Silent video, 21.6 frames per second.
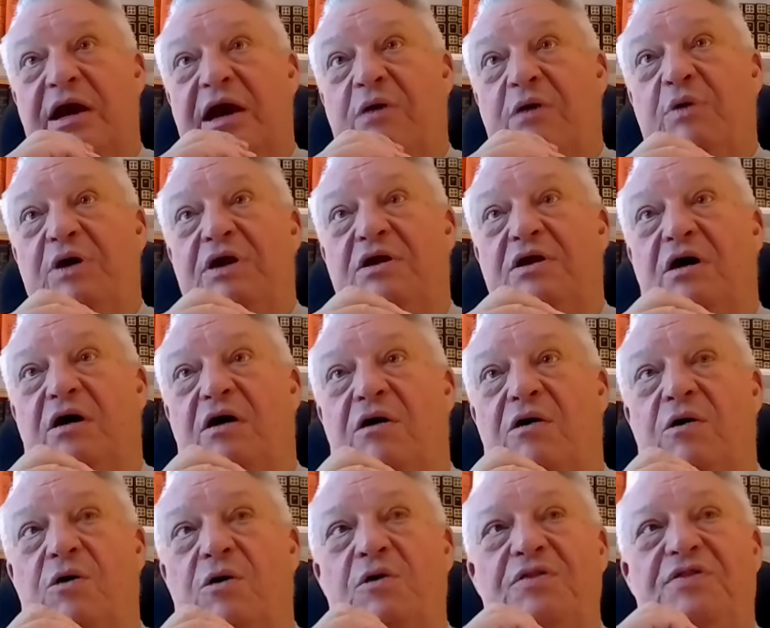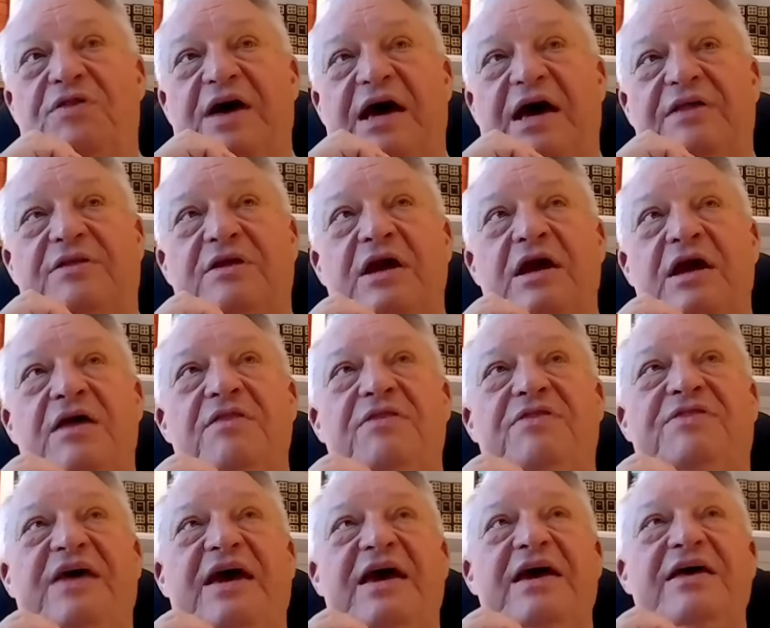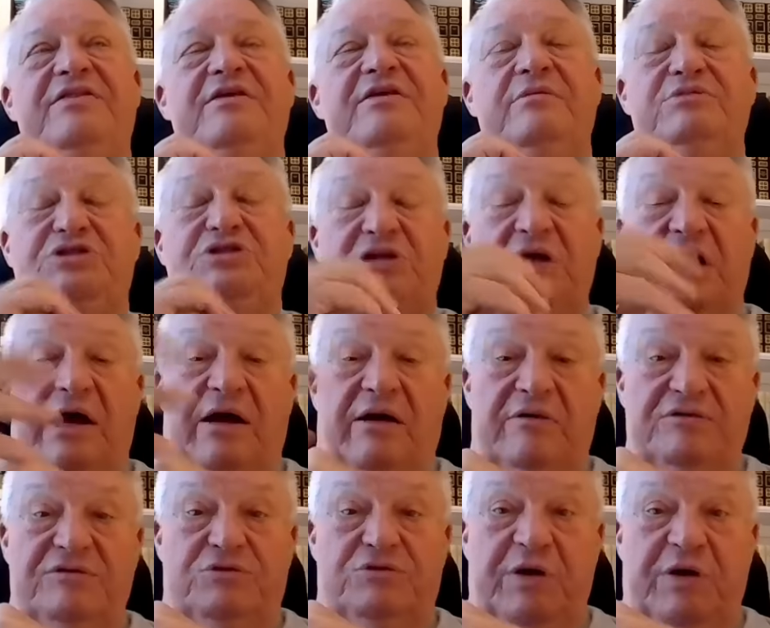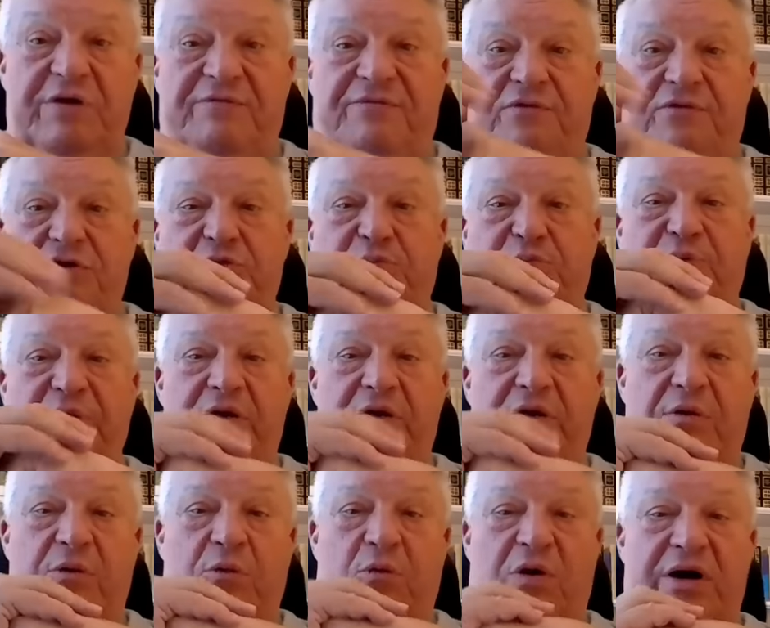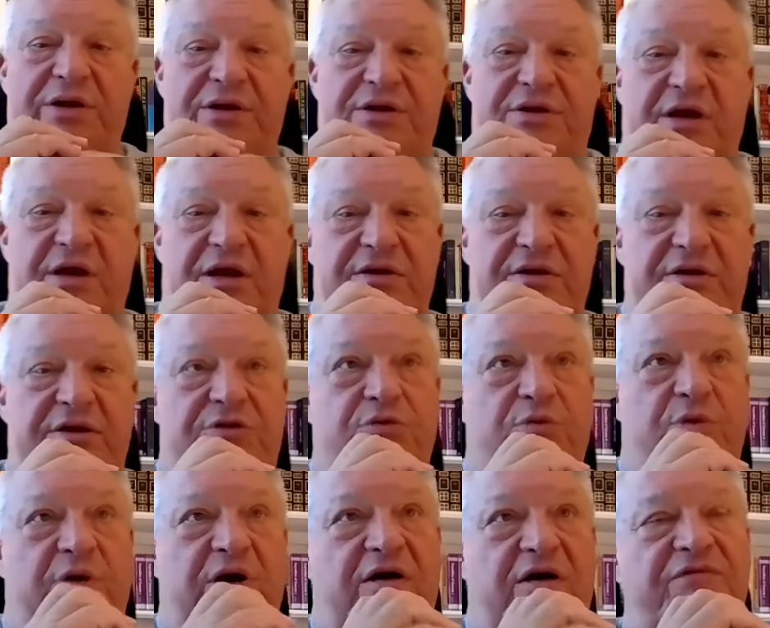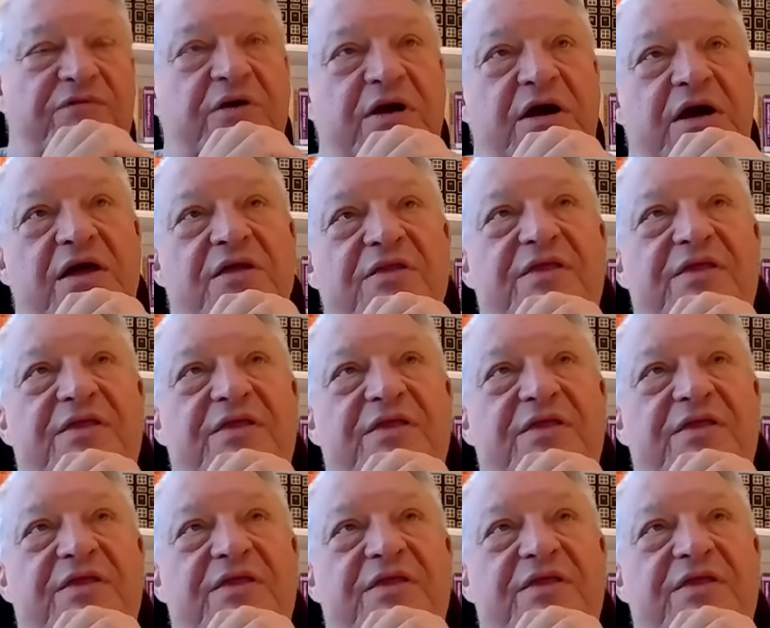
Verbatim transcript: And we know that they themselves, read 1 Peter 1, 10 to 12,